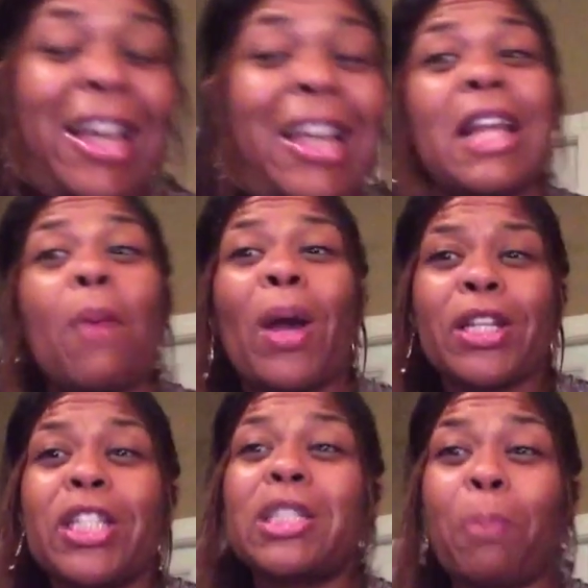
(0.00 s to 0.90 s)
stop
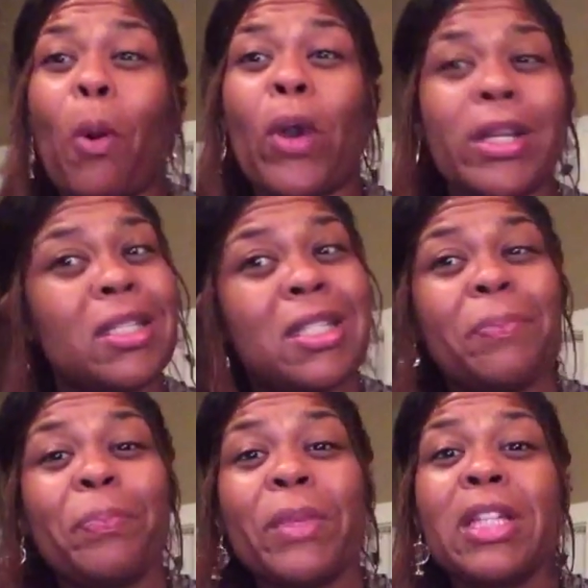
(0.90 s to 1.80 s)
watching sports,
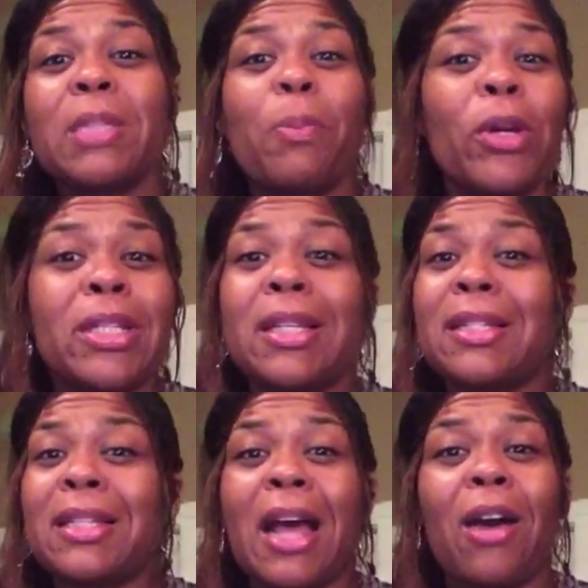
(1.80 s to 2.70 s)
because sports
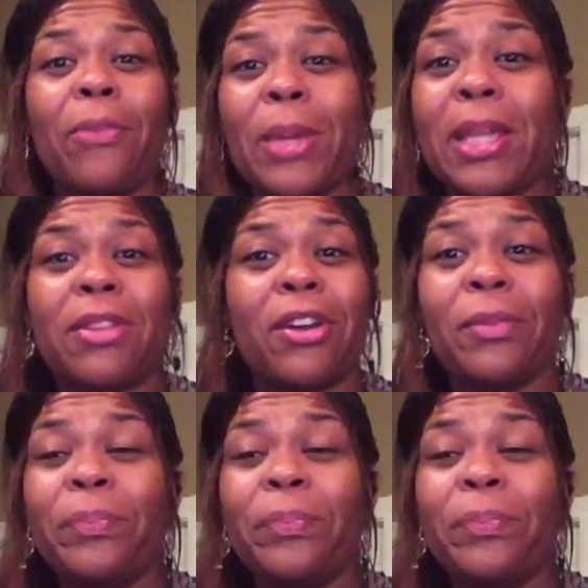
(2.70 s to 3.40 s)
doesn't help either.